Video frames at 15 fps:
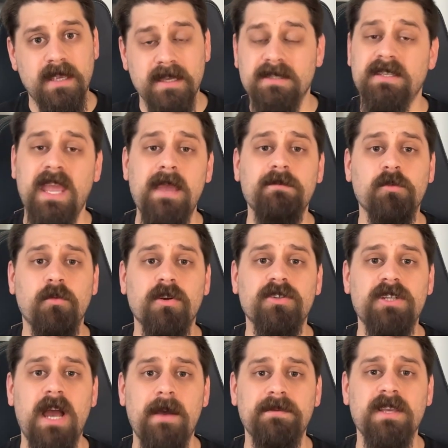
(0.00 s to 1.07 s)
It's Games
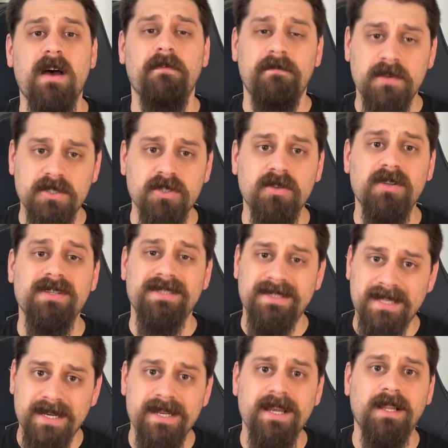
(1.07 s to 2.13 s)
Workshop's official
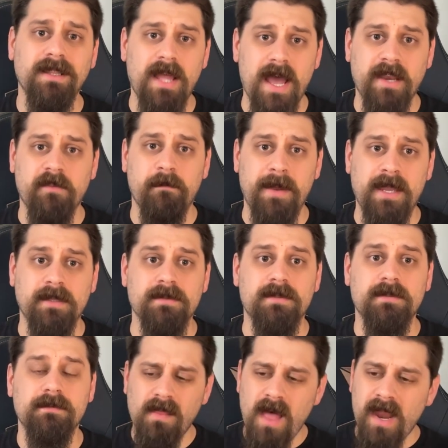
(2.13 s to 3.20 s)
Citadel line of
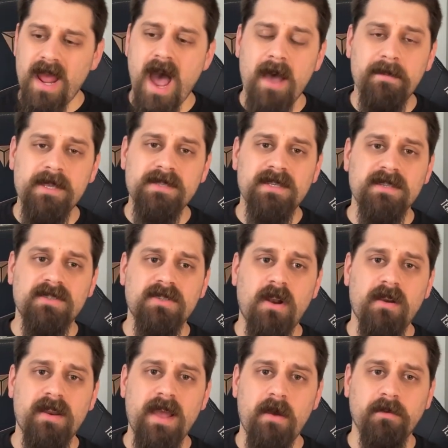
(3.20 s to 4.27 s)
paints. A lot of hobbyists get
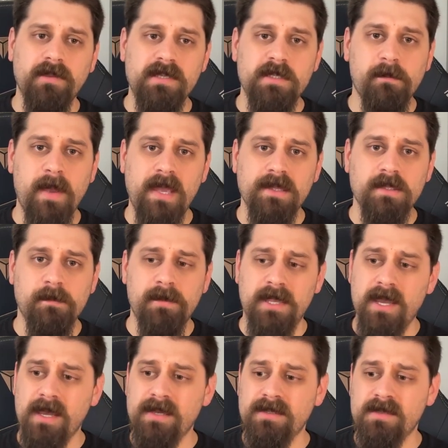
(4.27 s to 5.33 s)
started out with these paints
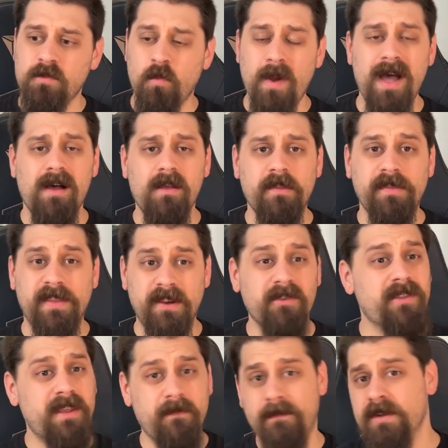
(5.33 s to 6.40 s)
because, well, they're
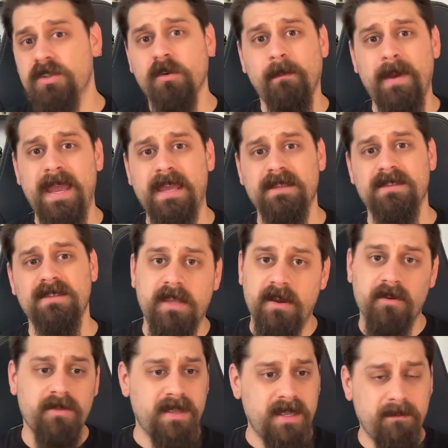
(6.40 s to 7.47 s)
the official paints.
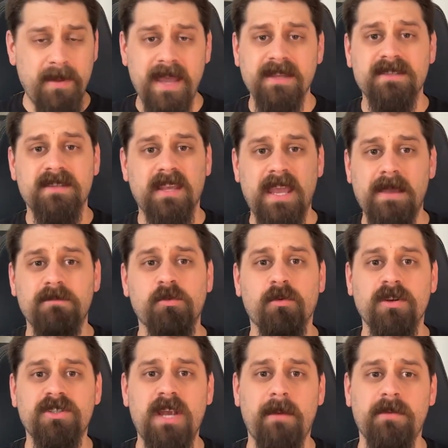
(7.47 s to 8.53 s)
They're the paints that Games
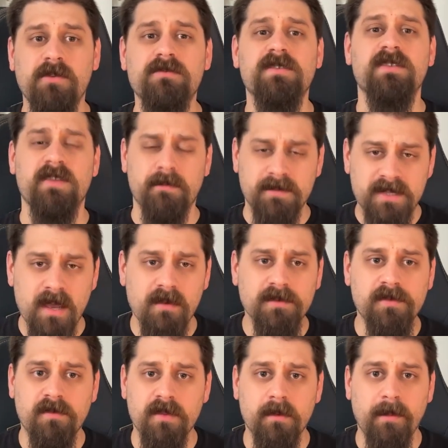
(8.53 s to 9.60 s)
Workshop uses themselves
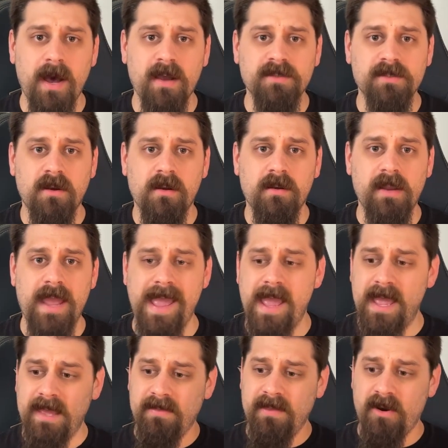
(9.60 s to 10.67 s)
for the box art,
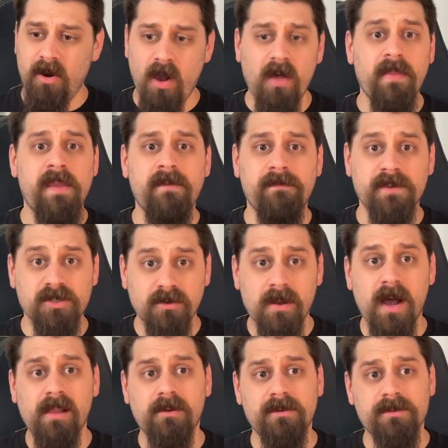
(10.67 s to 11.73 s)
and they're all the official
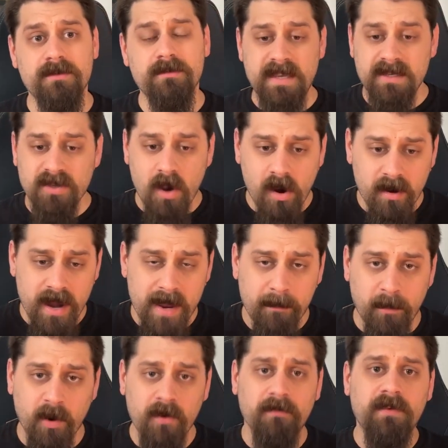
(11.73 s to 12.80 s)
colors. These are a
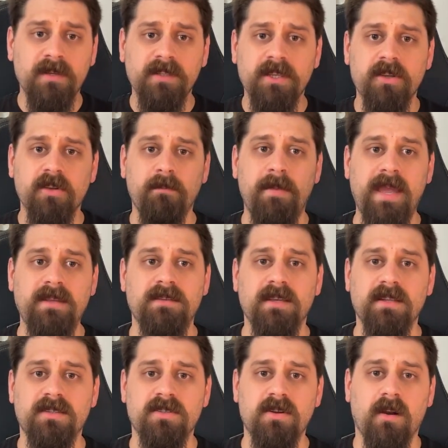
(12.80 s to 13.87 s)
perfectly good paint to
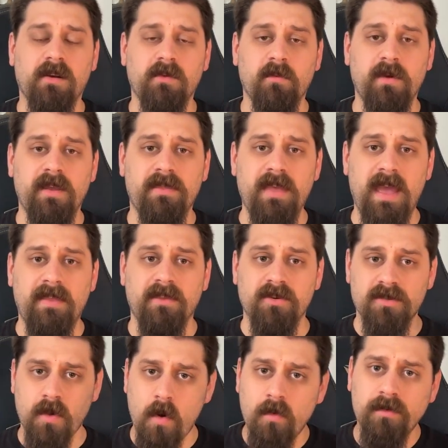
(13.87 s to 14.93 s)
get started with, and
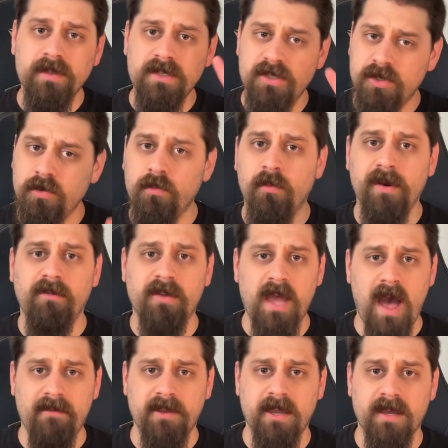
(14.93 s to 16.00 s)
there's only two real
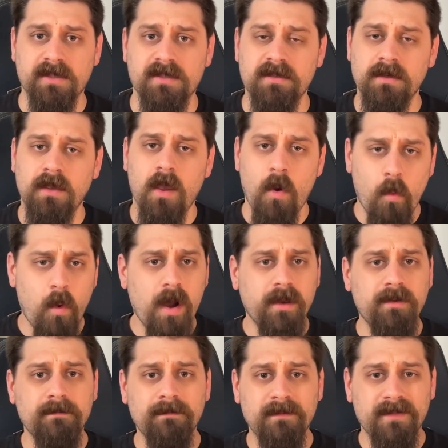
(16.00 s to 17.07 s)
caveats.
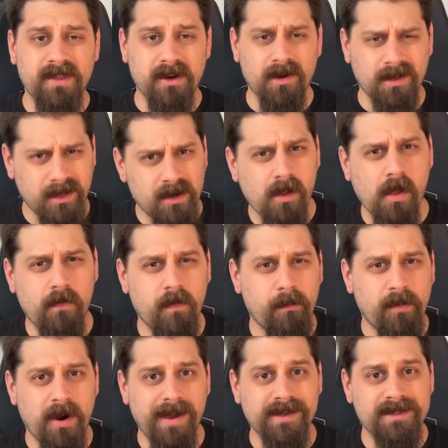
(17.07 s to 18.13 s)
One, they're a little
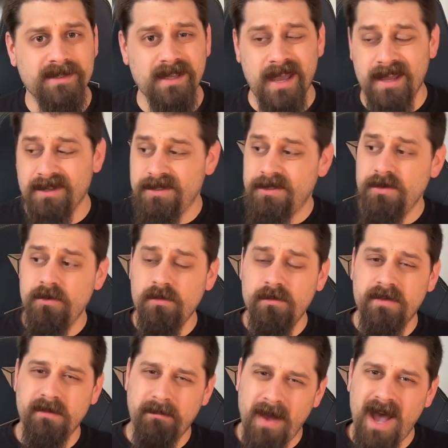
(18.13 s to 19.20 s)
overpriced, and 2,
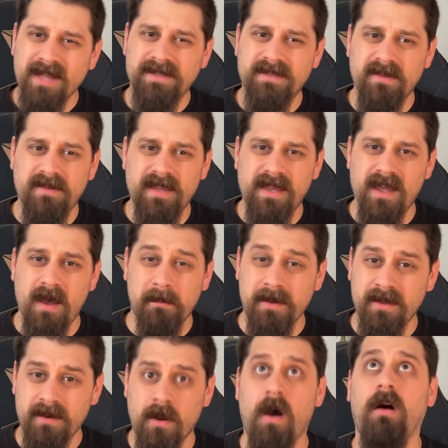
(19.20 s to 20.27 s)
the pots that they come
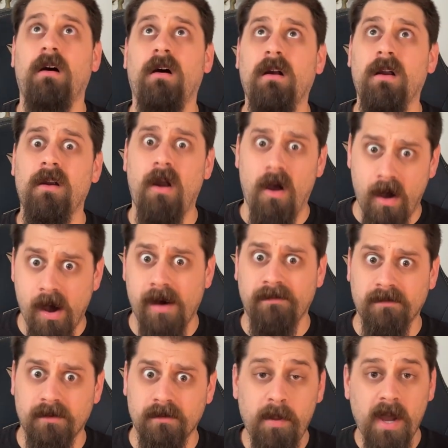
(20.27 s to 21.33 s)
in are
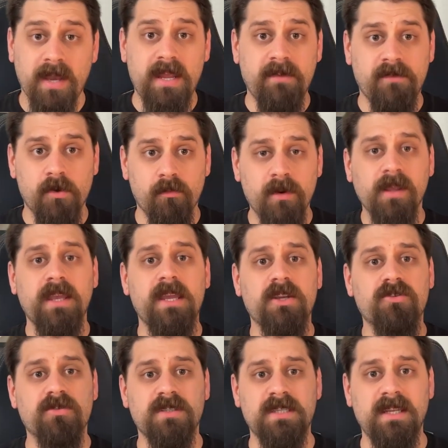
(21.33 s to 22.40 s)
awful. But if you're really
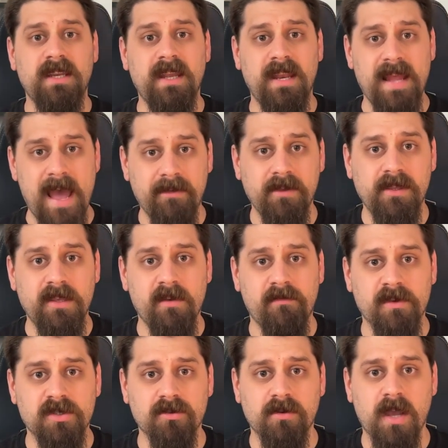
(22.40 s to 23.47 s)
interested in having the
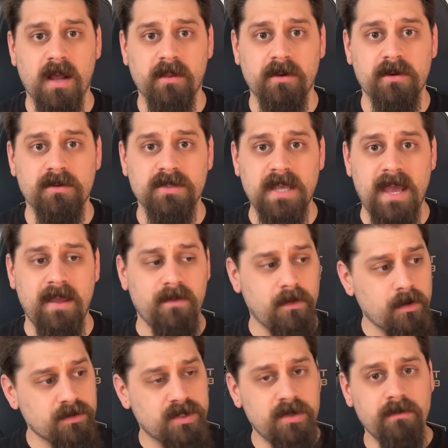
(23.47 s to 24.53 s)
official colors and
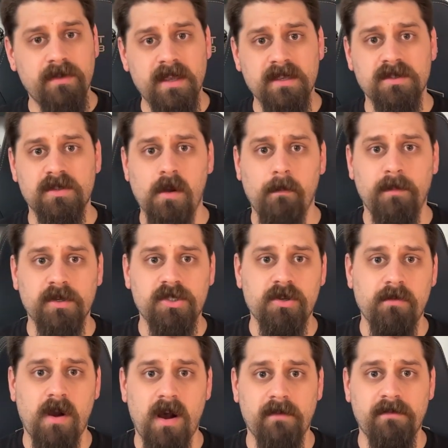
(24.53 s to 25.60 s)
those 2 things don't put you
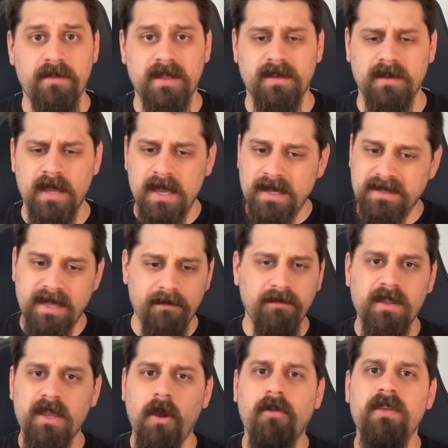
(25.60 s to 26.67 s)
off, then
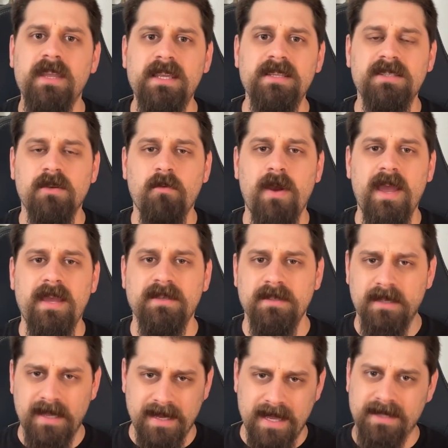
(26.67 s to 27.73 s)
definitely go the easy way
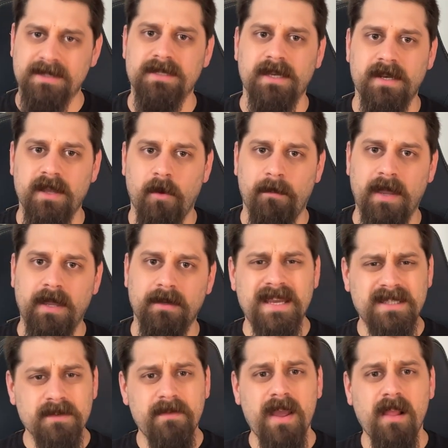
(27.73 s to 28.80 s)
and get Citadel paint.
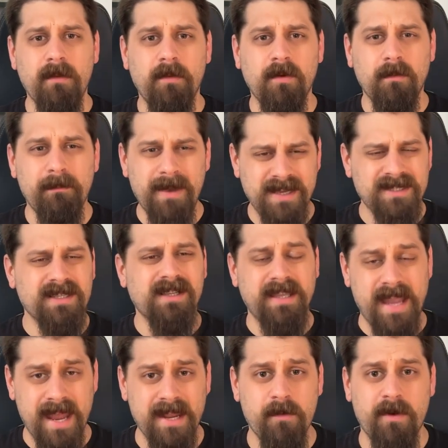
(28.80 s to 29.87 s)
It's available basically
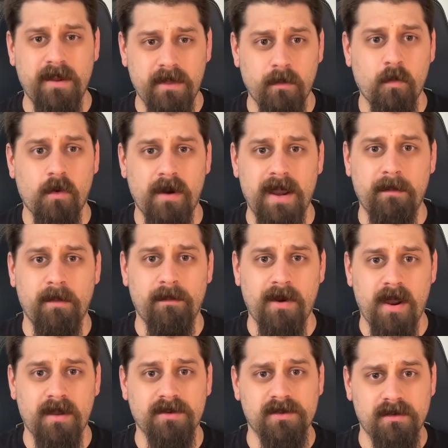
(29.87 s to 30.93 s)
anywhere that Warhammer
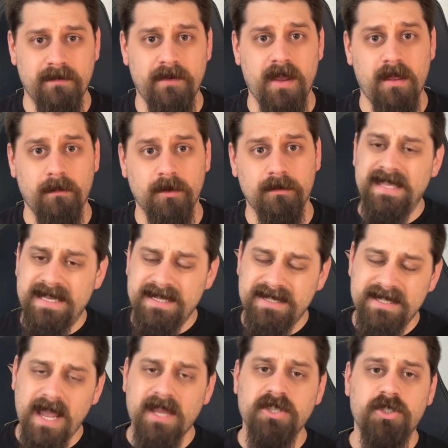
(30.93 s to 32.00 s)
products are available. The
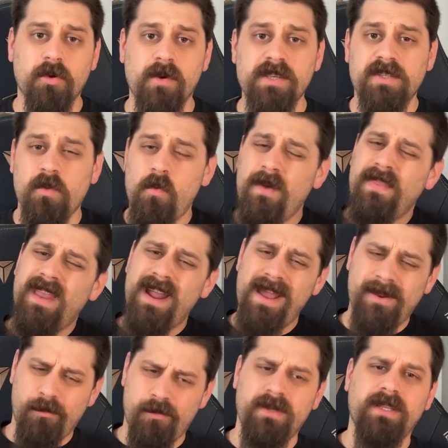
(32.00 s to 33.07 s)
second choice, the one that I
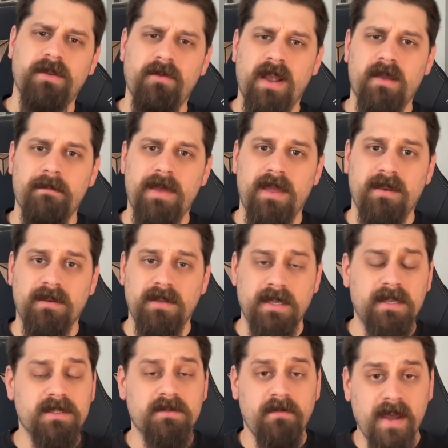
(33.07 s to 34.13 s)
really recommend,
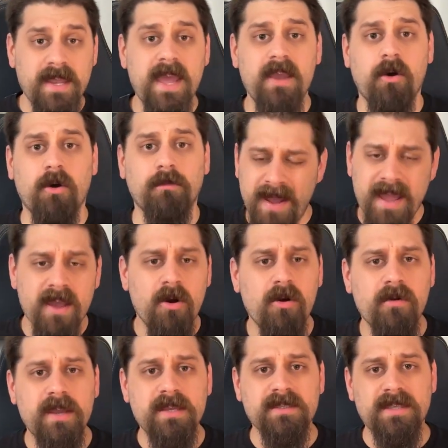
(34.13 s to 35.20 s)
is Vallejo. Vallejo
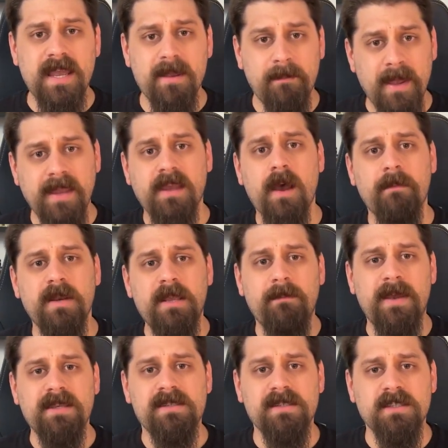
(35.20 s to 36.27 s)
is a paint company
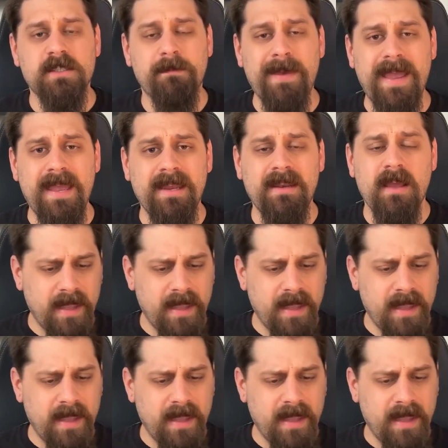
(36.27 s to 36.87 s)
based in Spain.